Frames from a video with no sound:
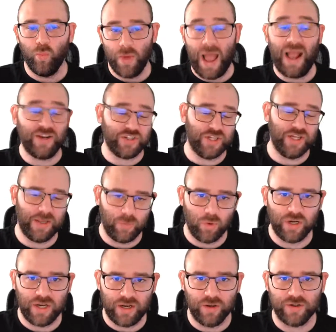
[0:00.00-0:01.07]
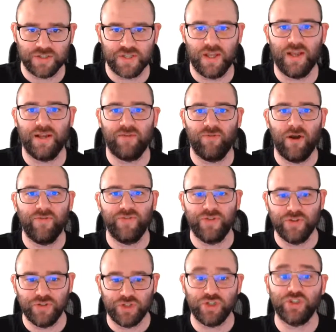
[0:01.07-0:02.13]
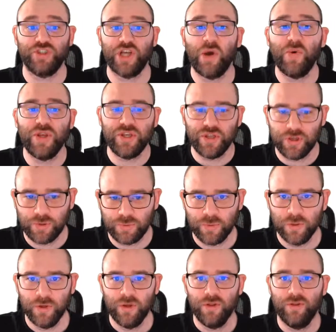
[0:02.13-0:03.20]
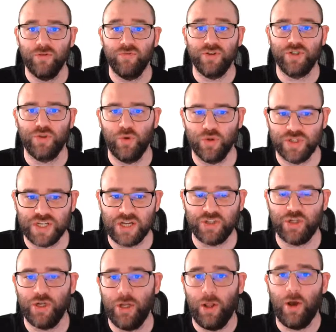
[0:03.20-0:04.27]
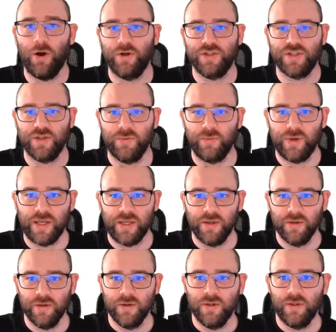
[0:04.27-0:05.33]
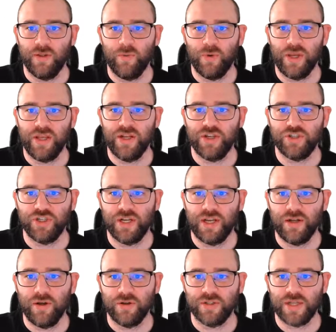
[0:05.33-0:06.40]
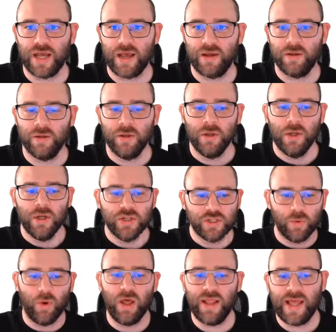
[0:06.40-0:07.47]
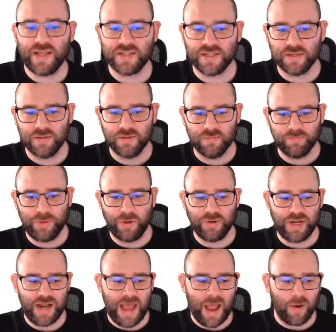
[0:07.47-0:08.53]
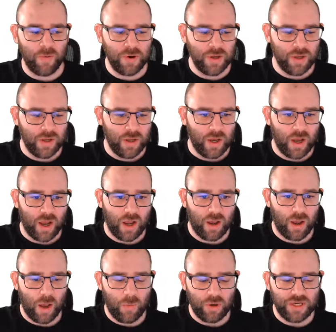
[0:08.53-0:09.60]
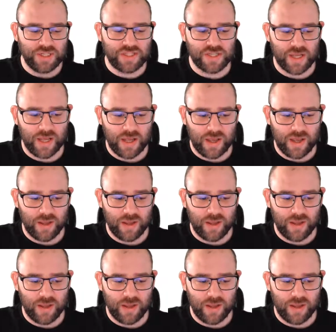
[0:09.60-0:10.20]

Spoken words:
actually what it looks like, rather than just showing you the restore session logs that we initially looked at. So while that's building out, I wanted to